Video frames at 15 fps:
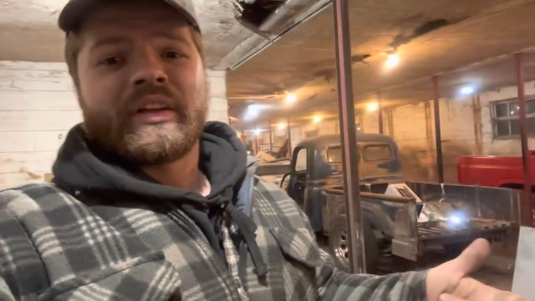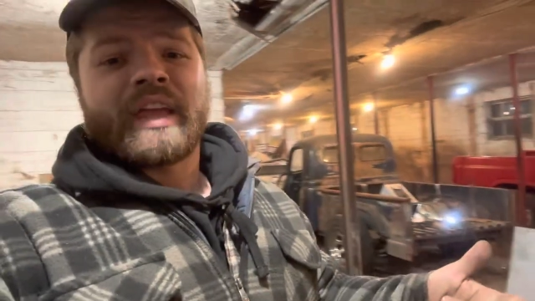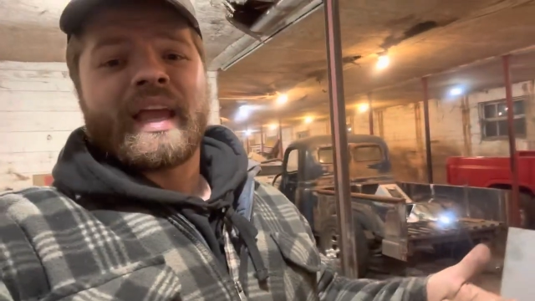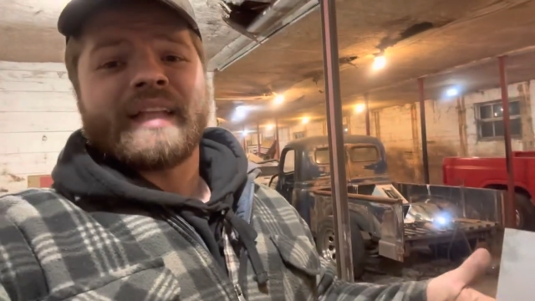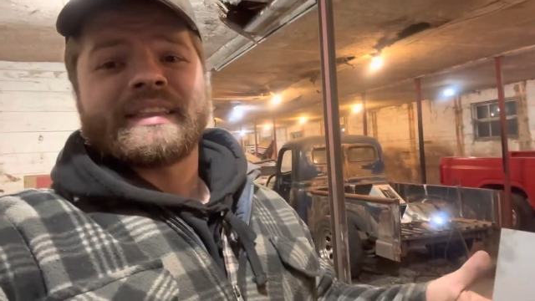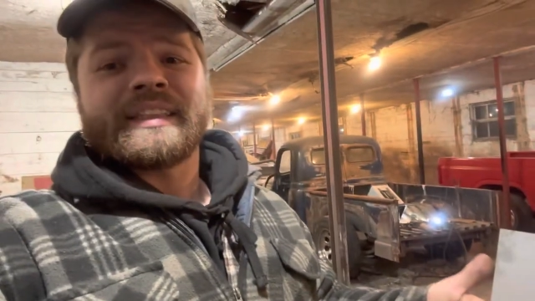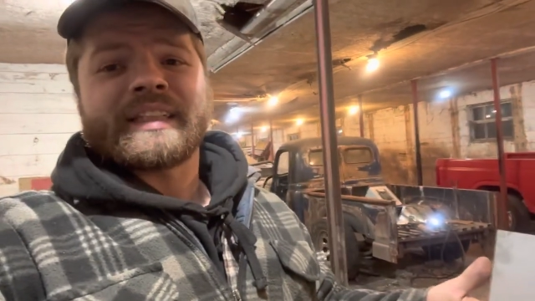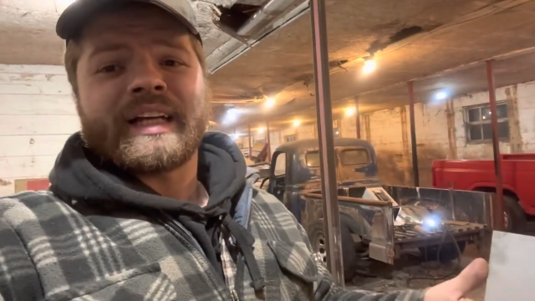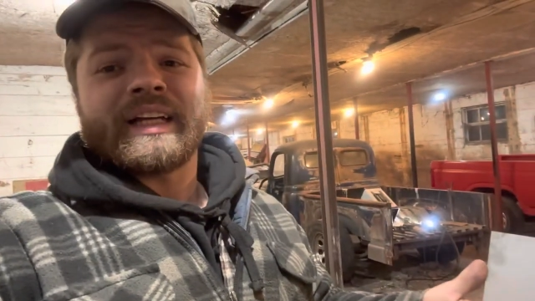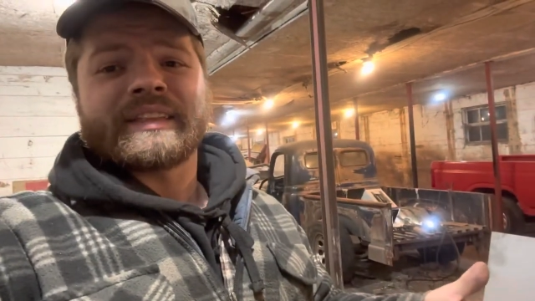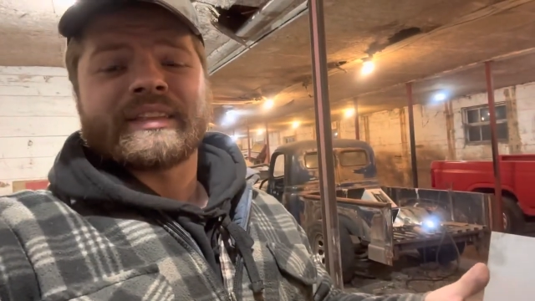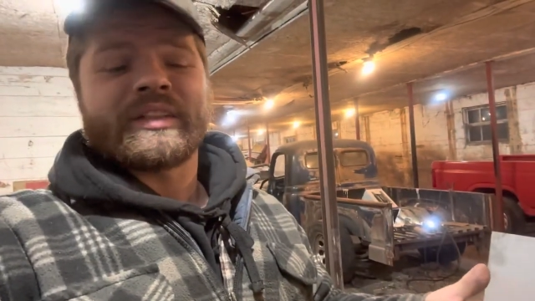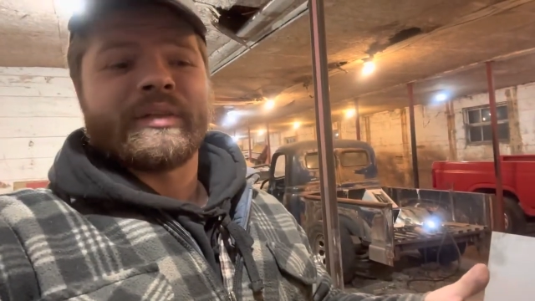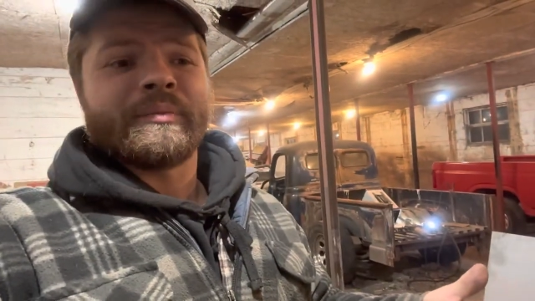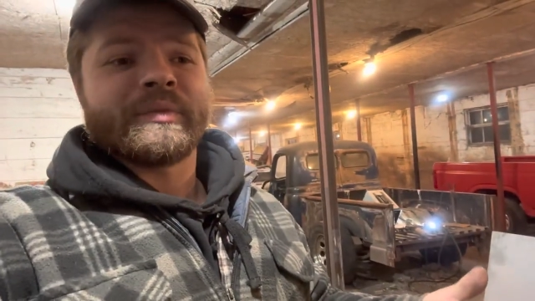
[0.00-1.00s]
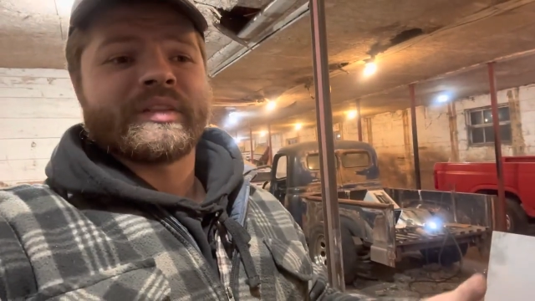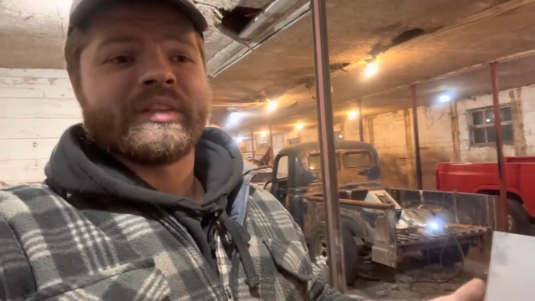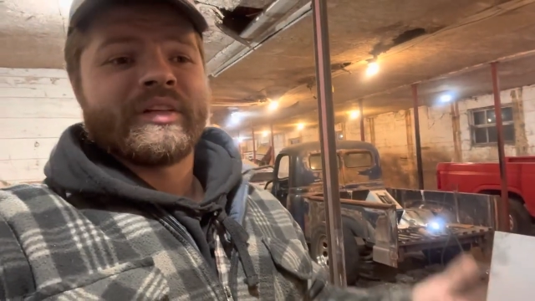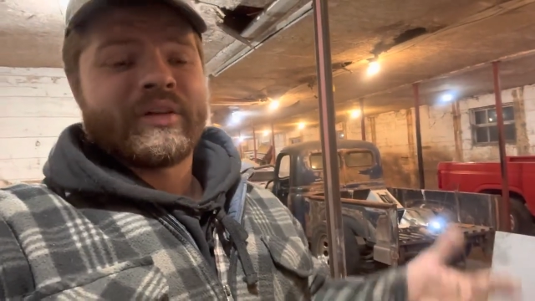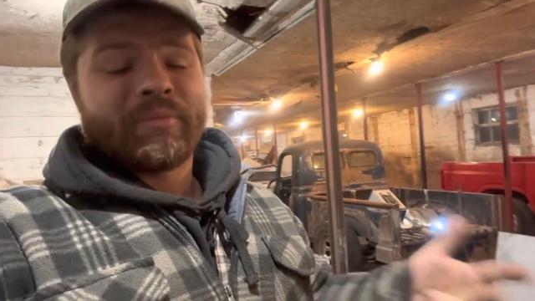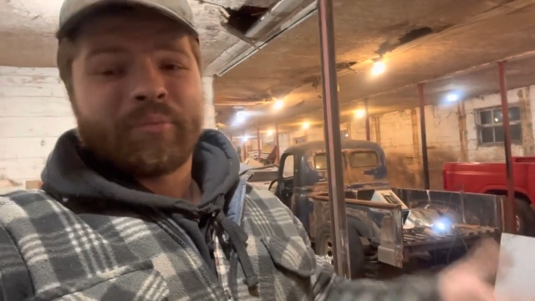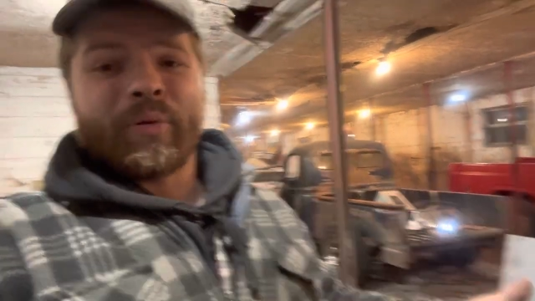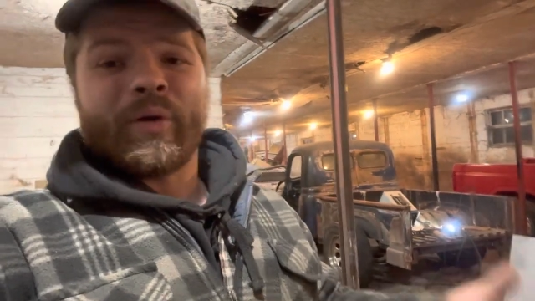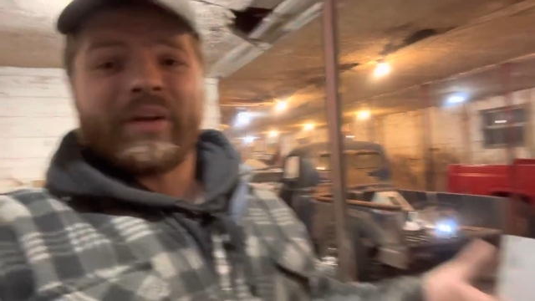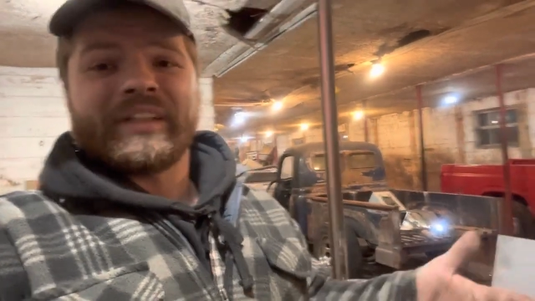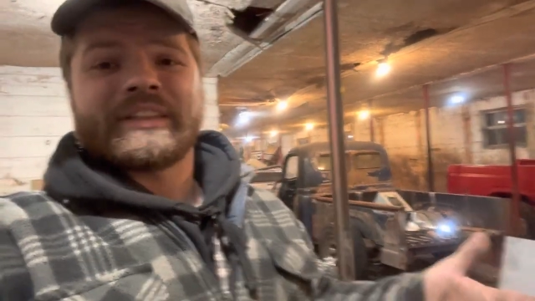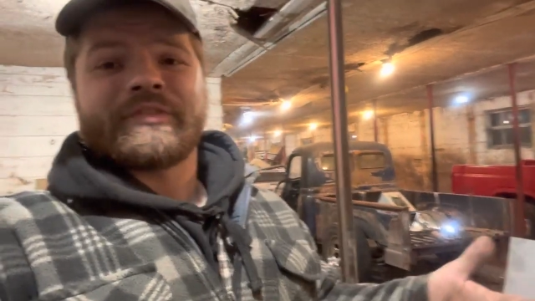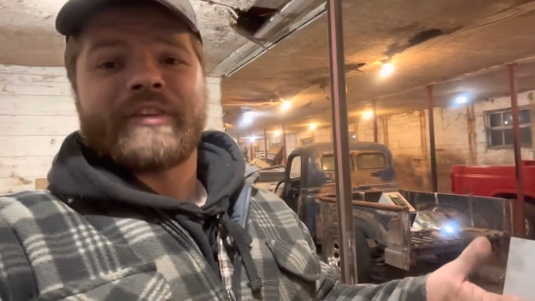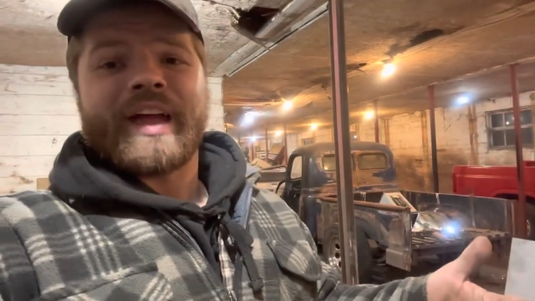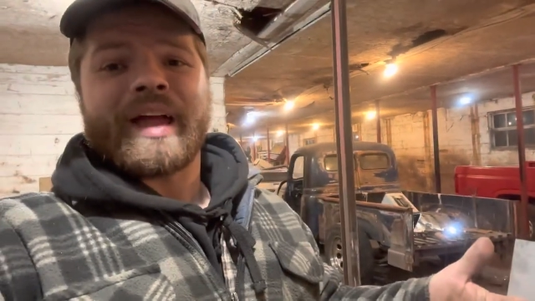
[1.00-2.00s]
Casey's Customs,
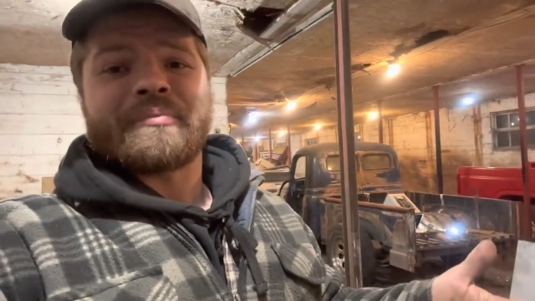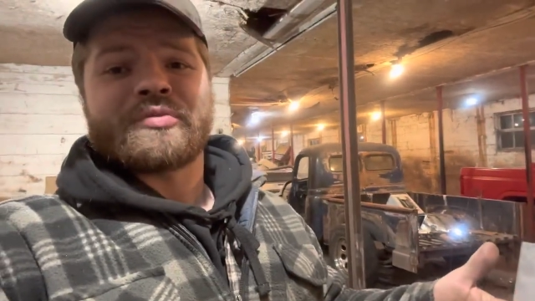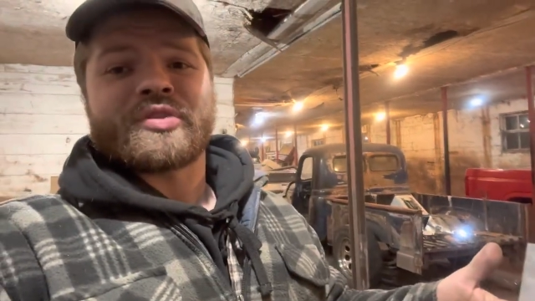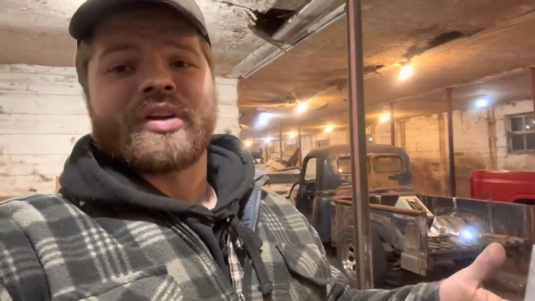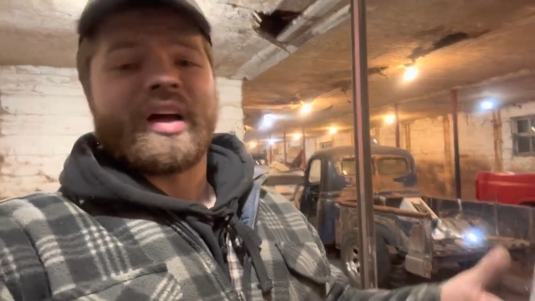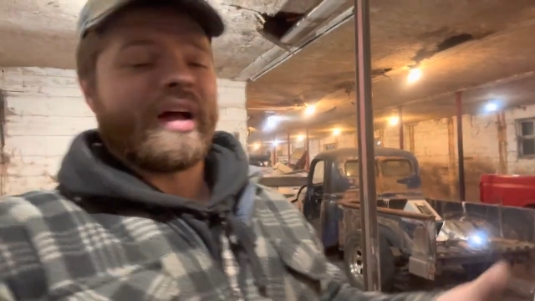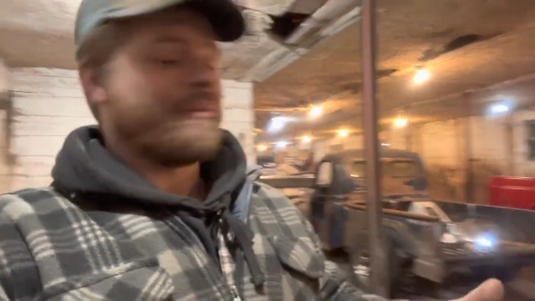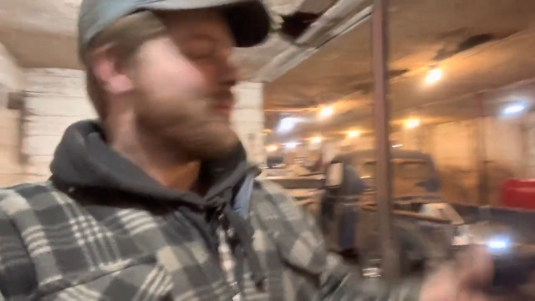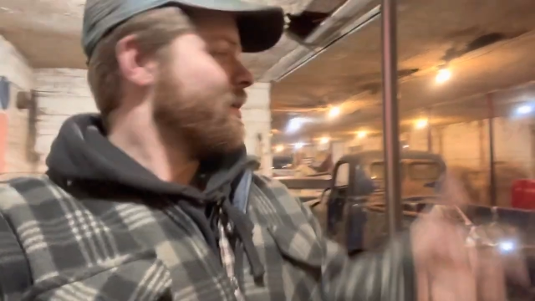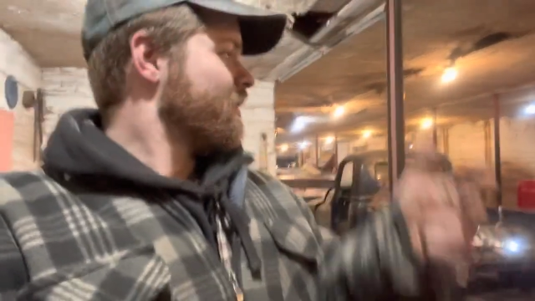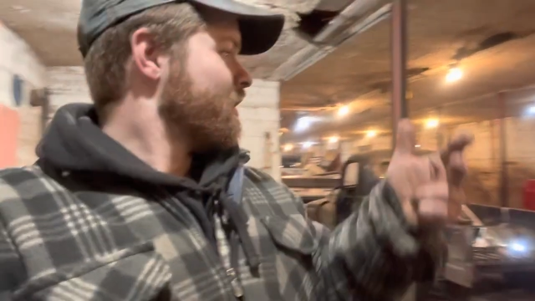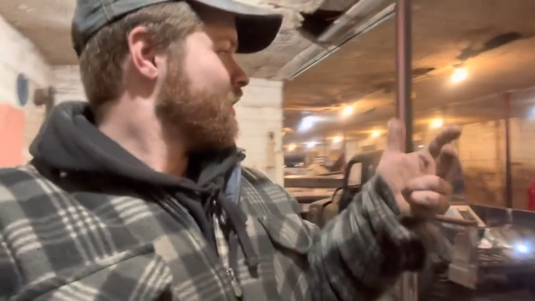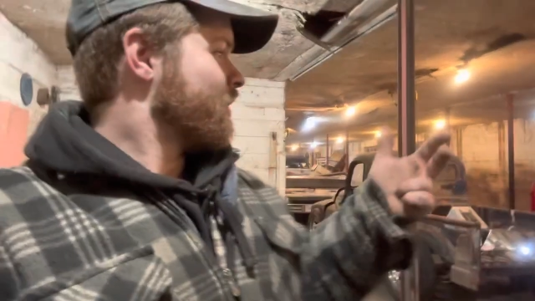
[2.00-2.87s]
Puddin's Fab Shop.